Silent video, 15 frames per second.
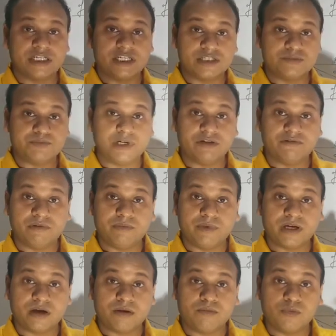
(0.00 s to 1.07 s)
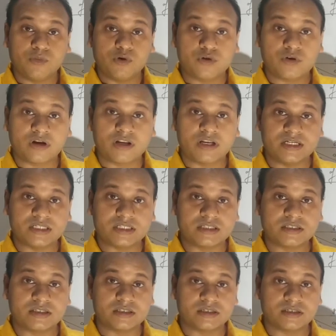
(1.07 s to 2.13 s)
Speed will become more or
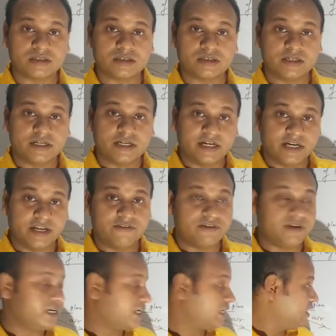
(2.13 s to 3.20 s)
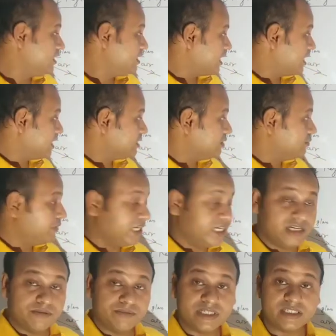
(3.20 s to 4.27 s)
less? Definitely, as the
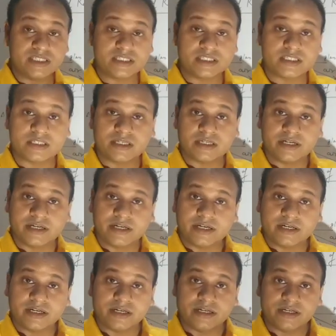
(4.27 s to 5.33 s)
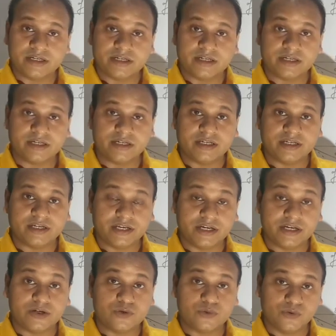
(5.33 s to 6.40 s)
medium is
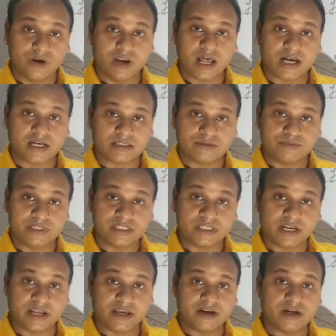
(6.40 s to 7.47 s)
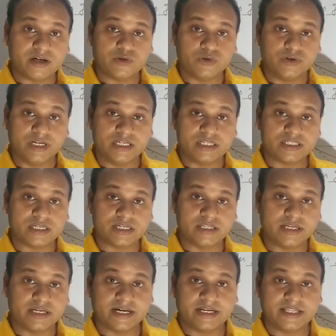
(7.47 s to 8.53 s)
air to glass, means rarer to denser,
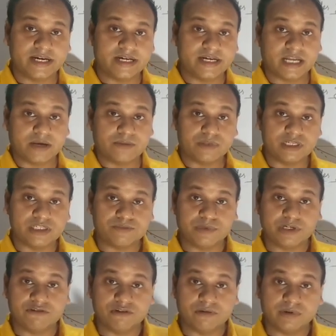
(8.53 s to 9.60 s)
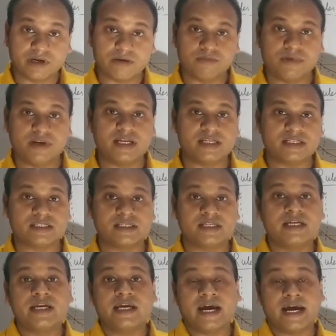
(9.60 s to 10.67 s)
then at that time the speed will become less,
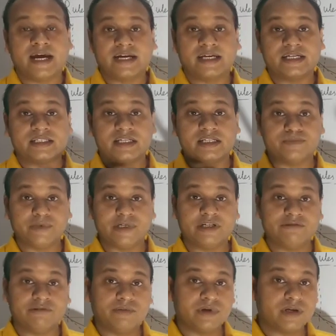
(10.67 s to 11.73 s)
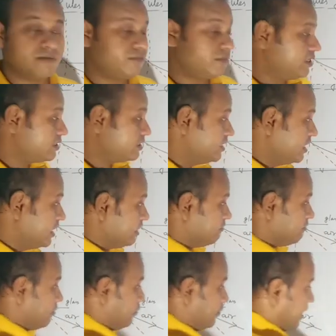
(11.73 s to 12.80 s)
and as the speed will become less, then it
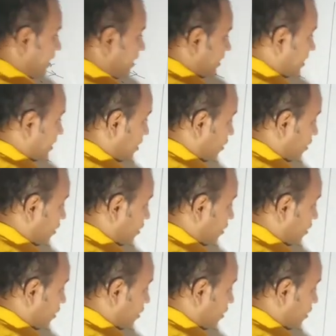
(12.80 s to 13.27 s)
will bend